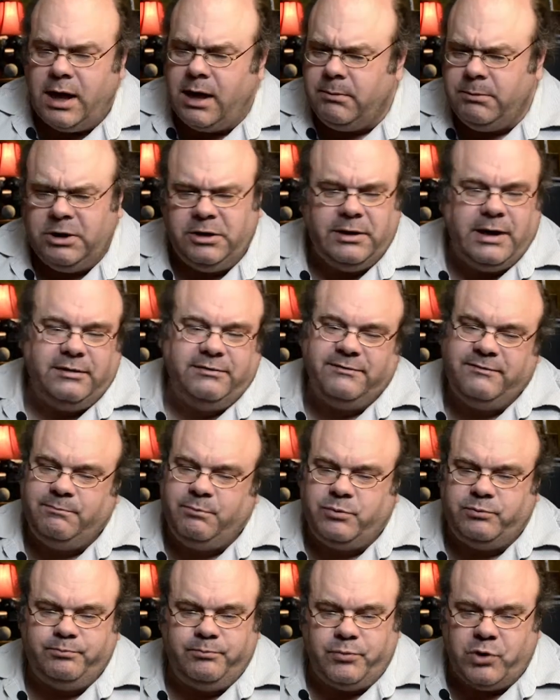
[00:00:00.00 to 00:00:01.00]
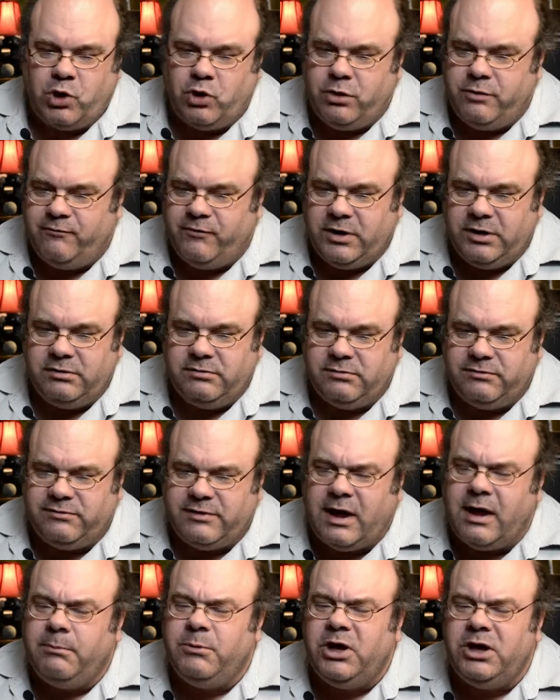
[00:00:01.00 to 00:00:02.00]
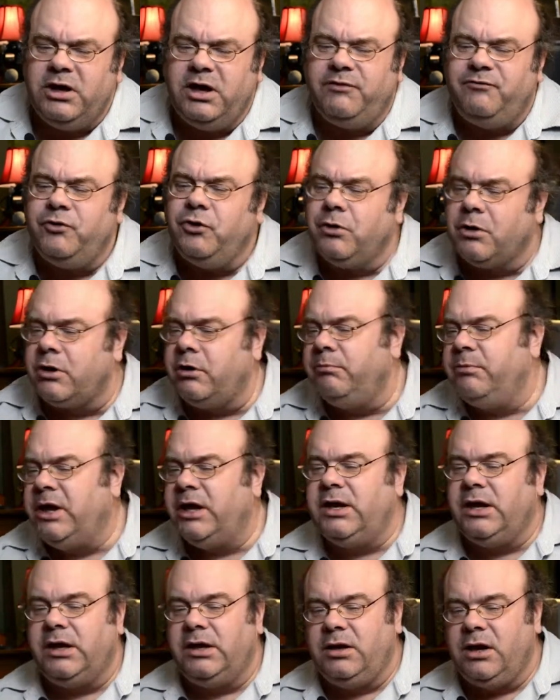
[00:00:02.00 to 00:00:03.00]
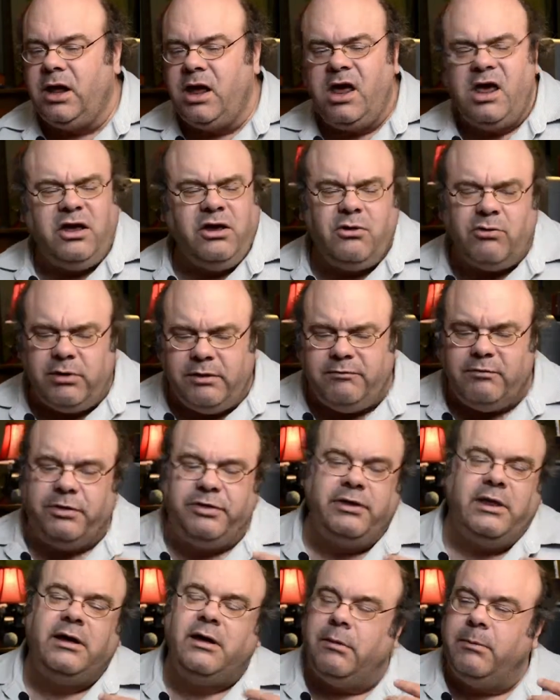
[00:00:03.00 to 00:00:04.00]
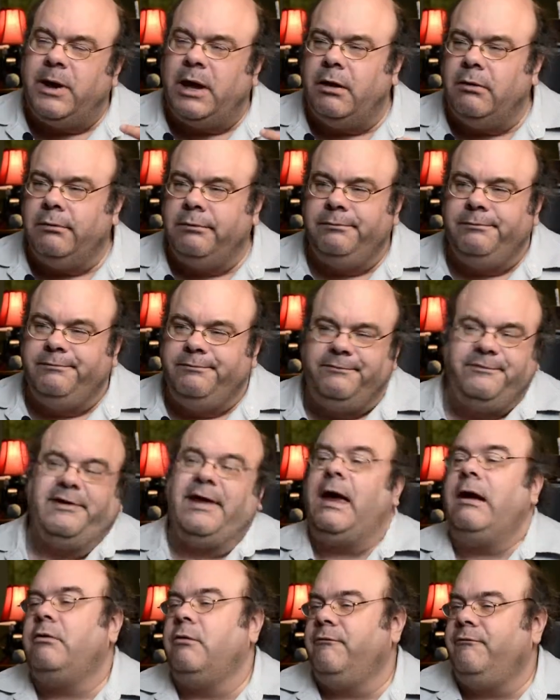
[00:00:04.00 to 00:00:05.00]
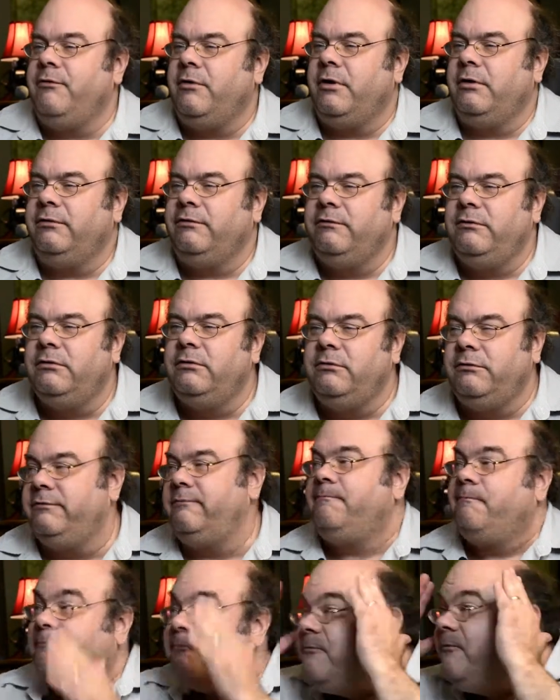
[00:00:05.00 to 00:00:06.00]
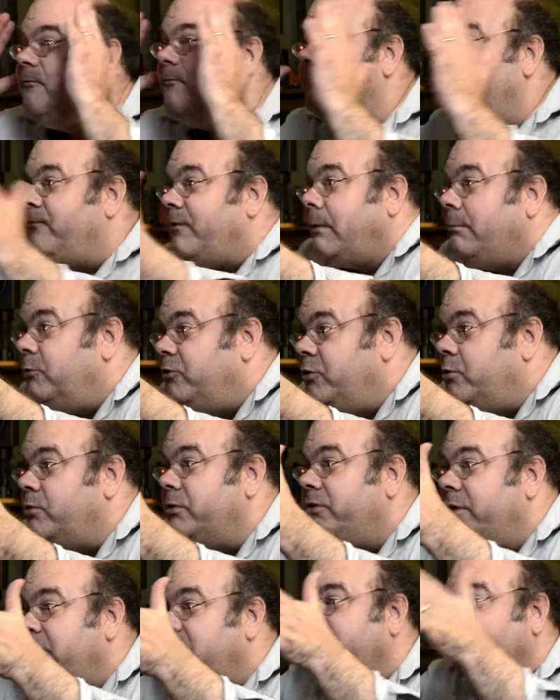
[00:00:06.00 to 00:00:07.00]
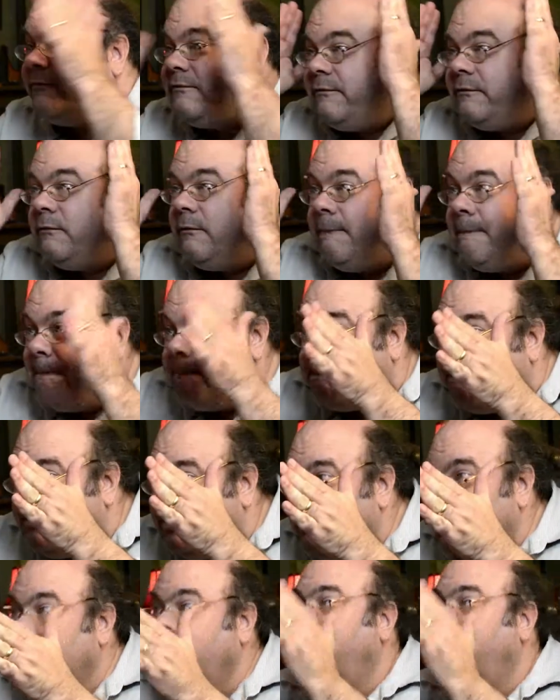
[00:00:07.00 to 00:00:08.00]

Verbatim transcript: I mean, that's part of it. So, I mean, if you're committed, you don't even think about sacrifice. You just, I'm doing this, you